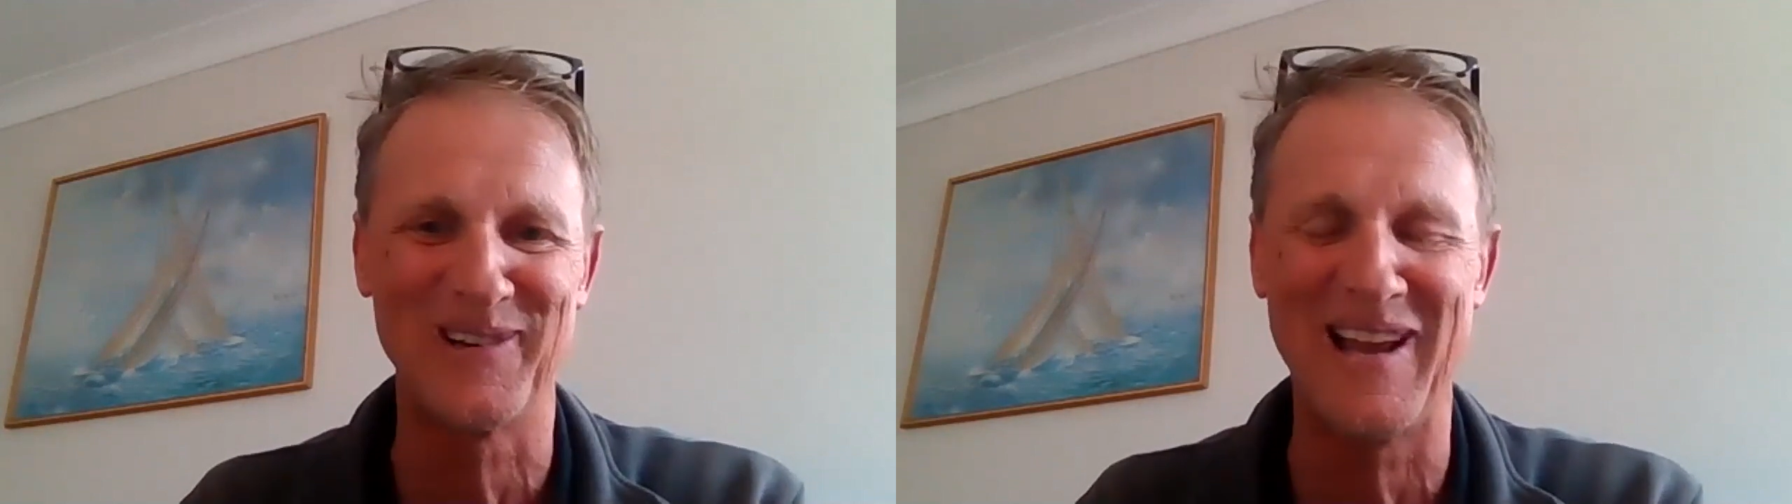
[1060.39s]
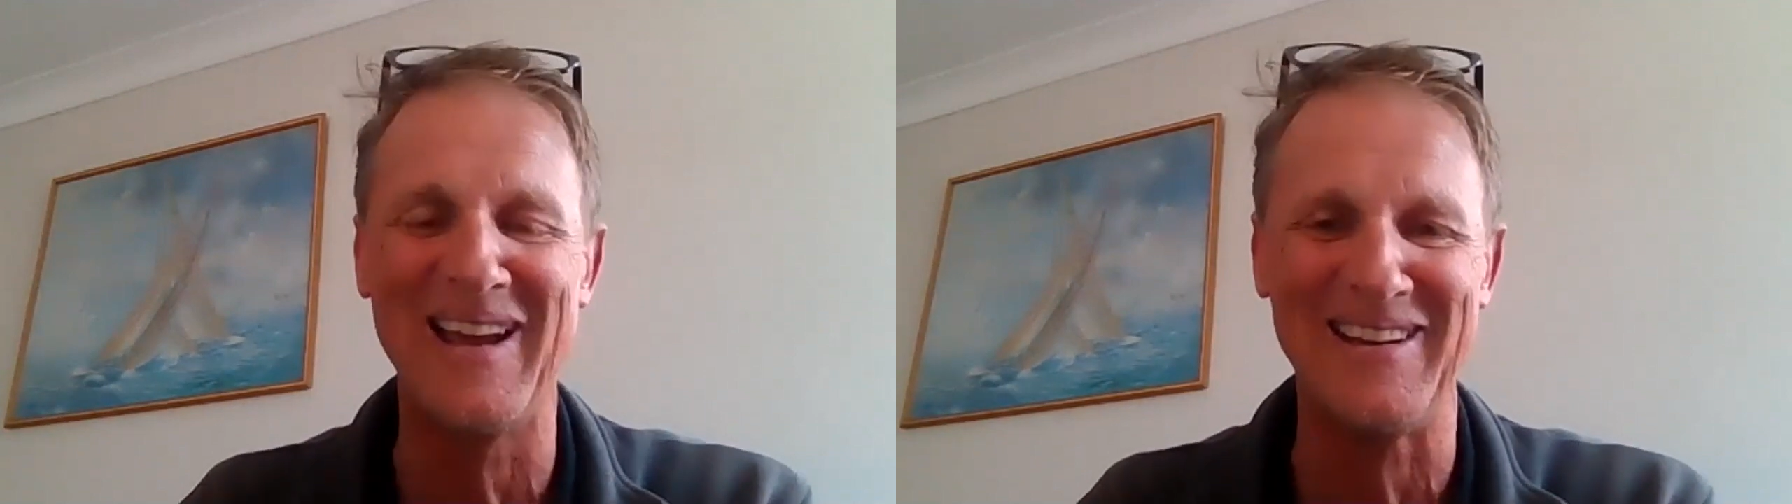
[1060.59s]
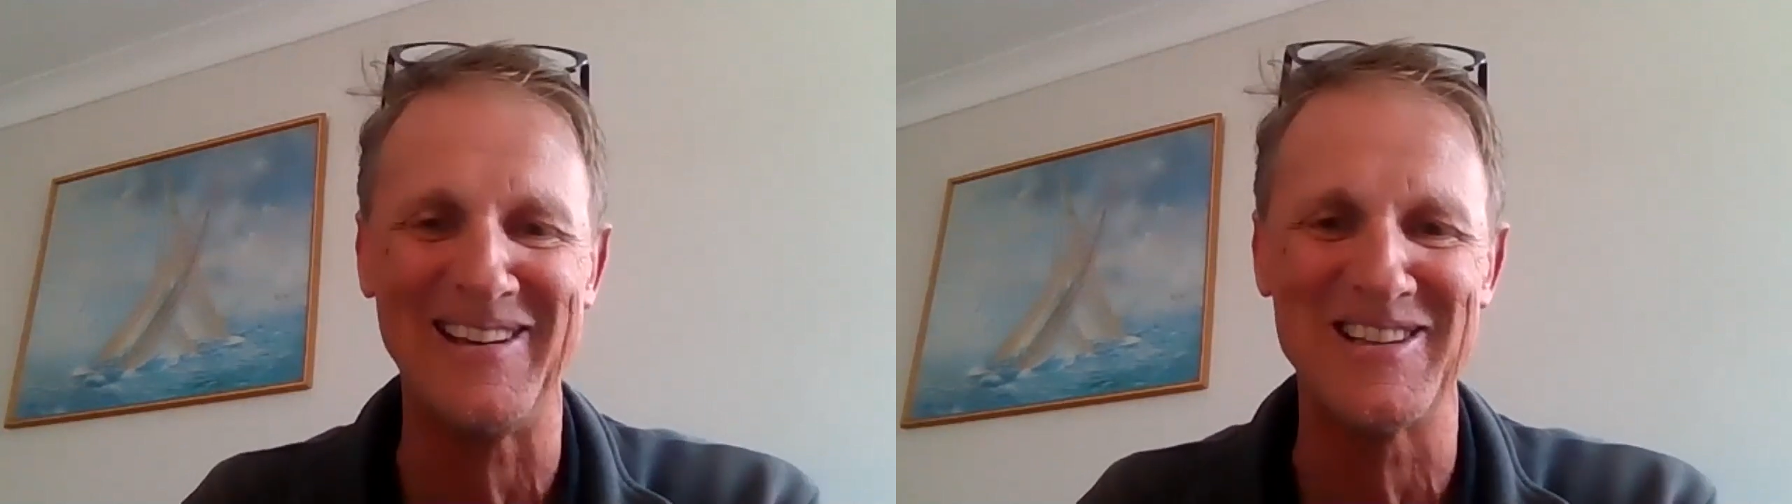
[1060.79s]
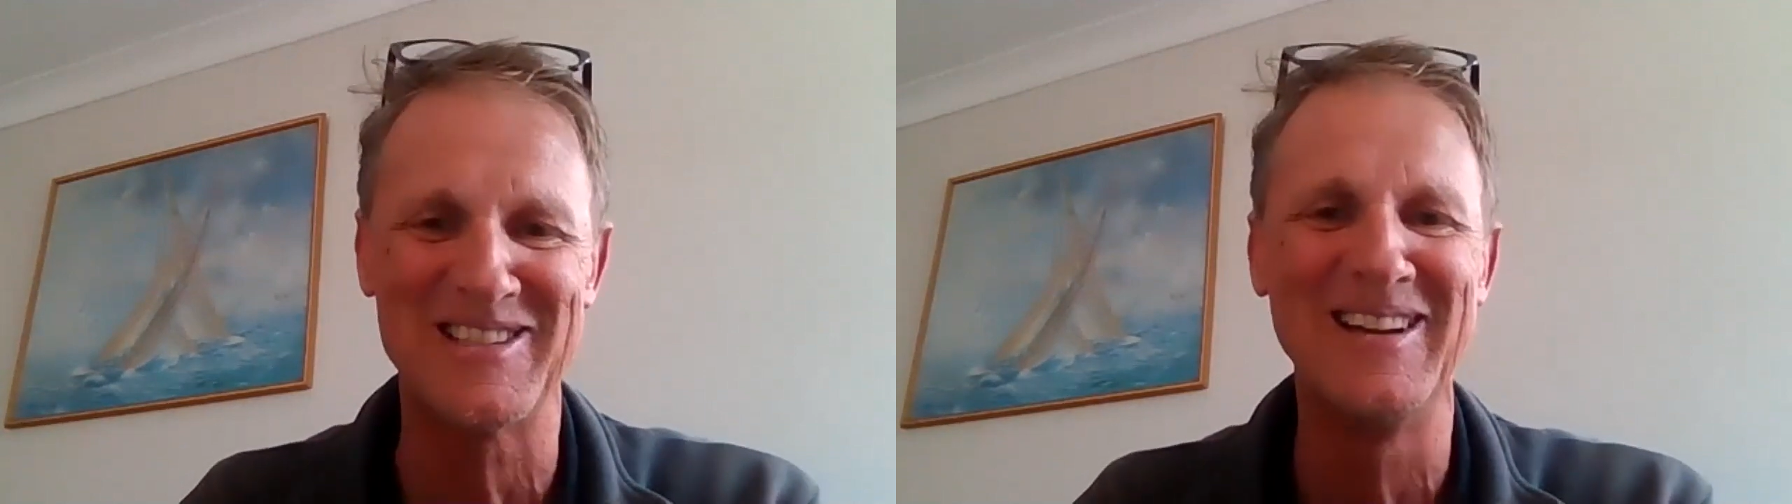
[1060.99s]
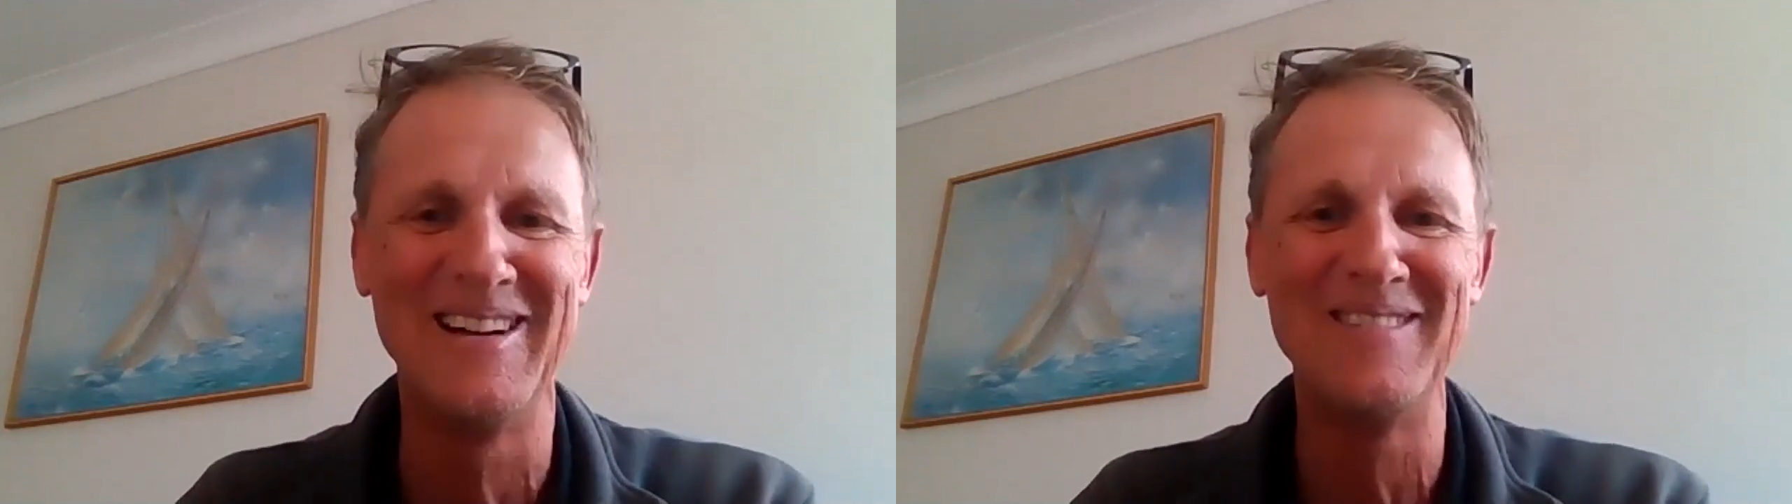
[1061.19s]
day
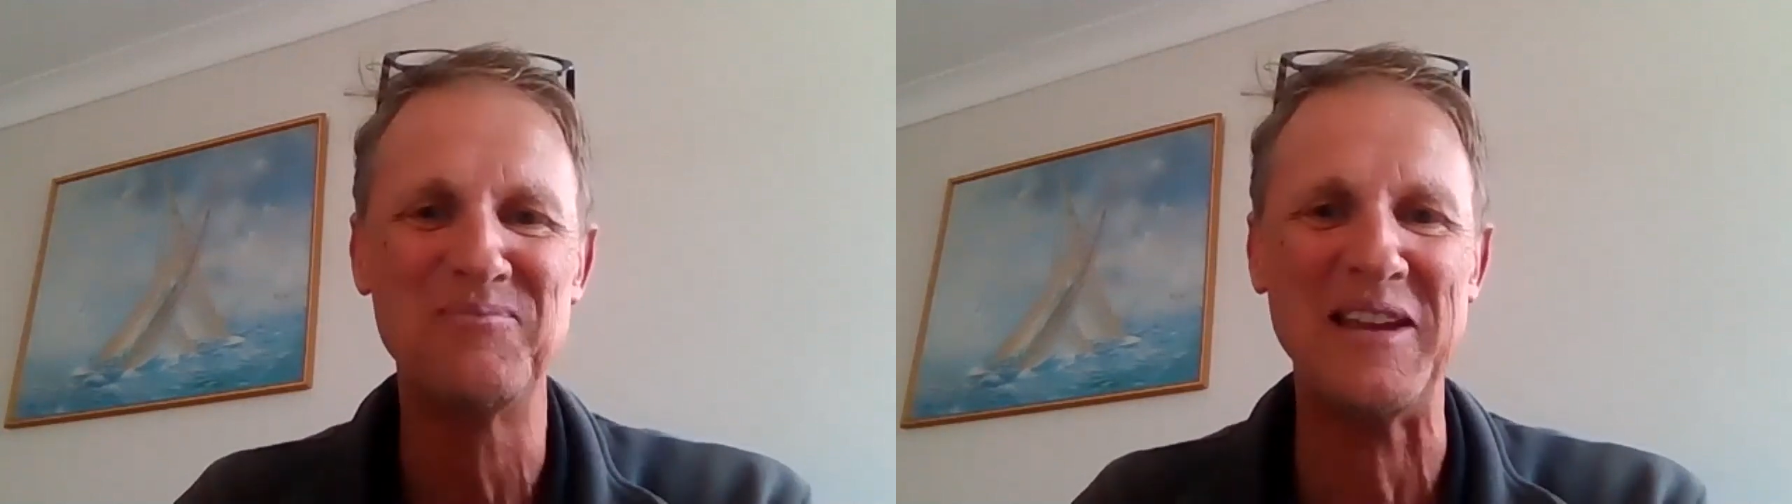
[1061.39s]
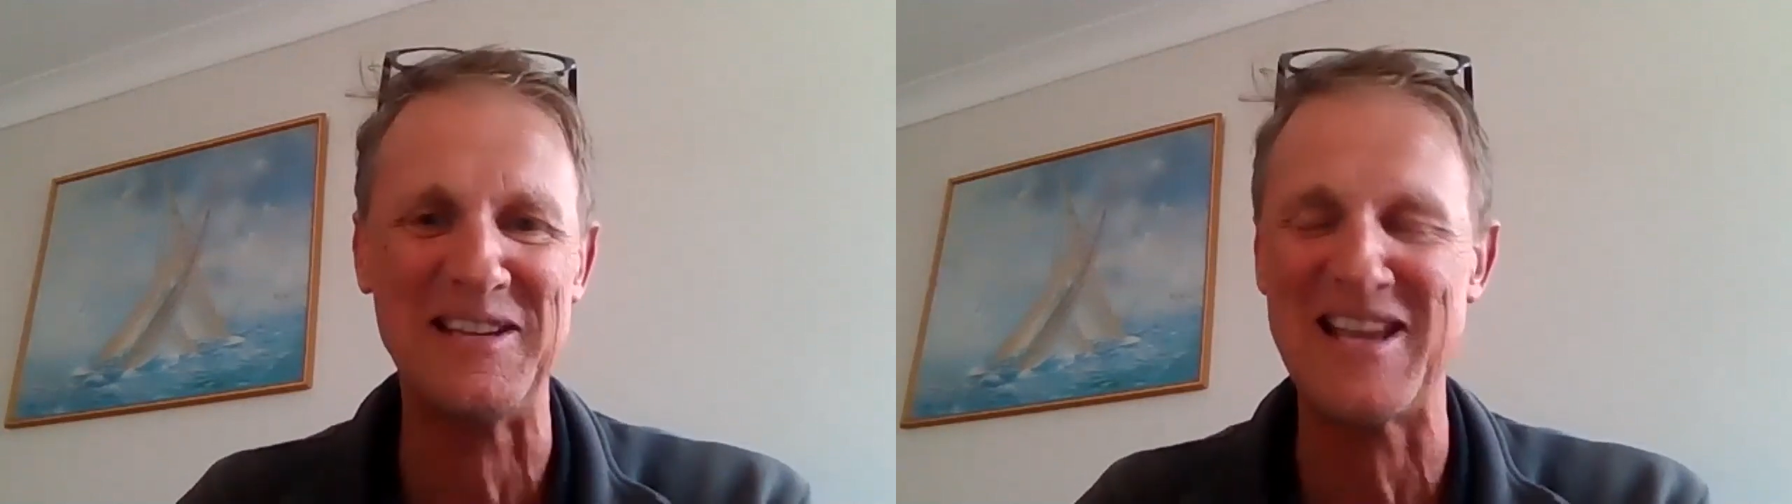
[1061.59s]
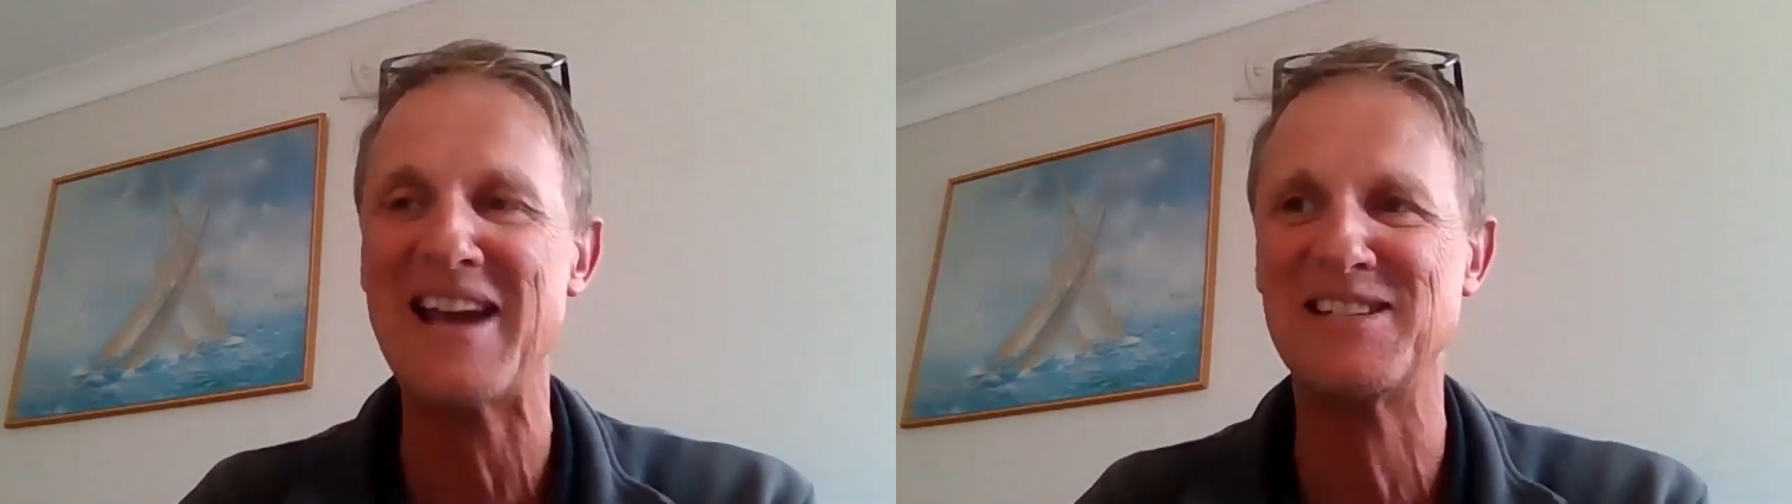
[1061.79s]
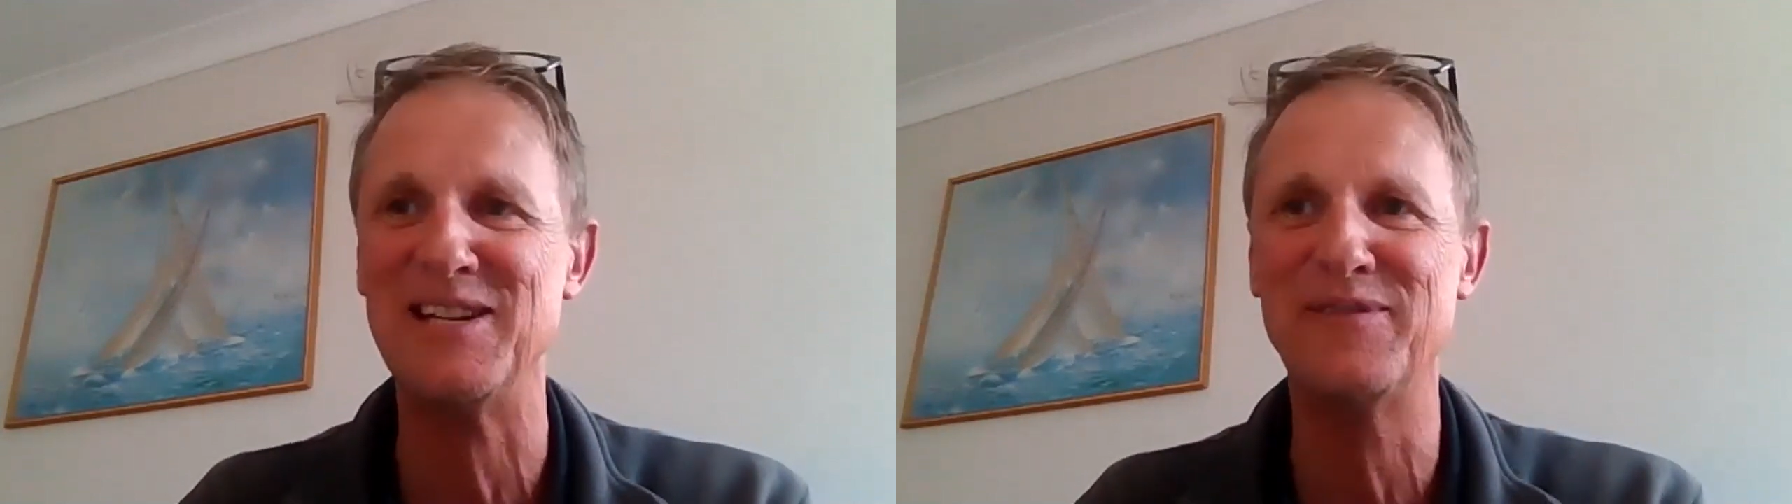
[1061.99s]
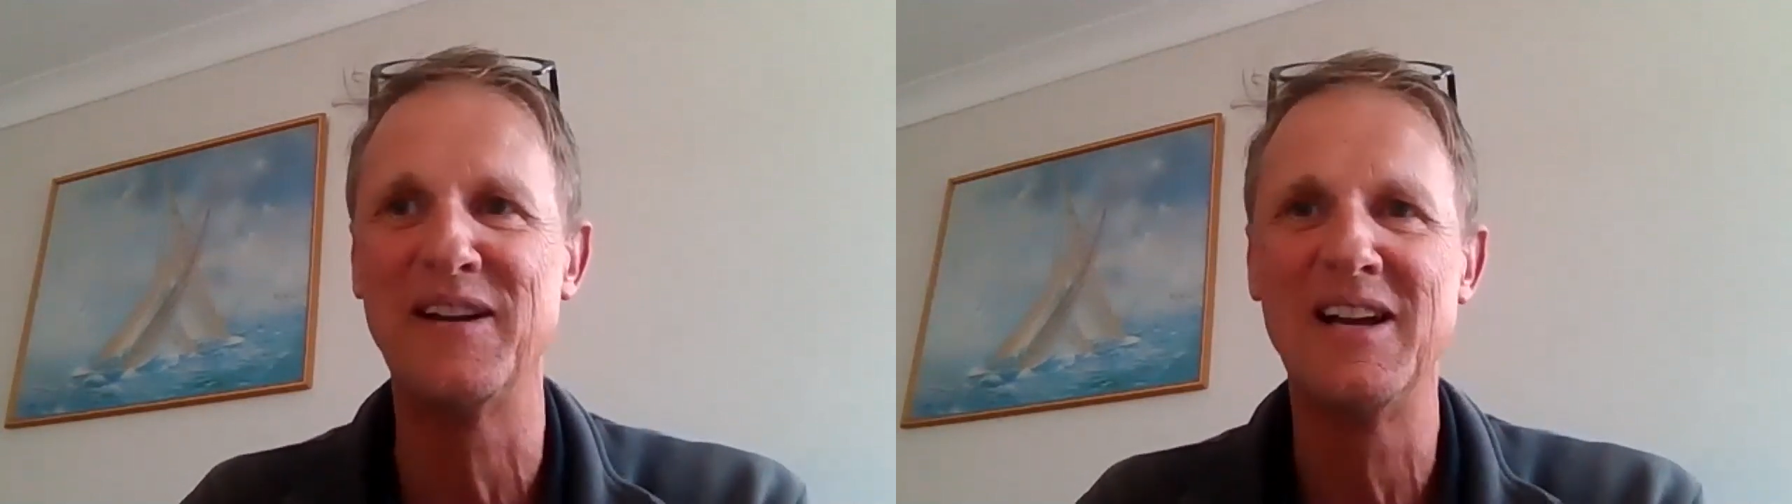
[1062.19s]
is active.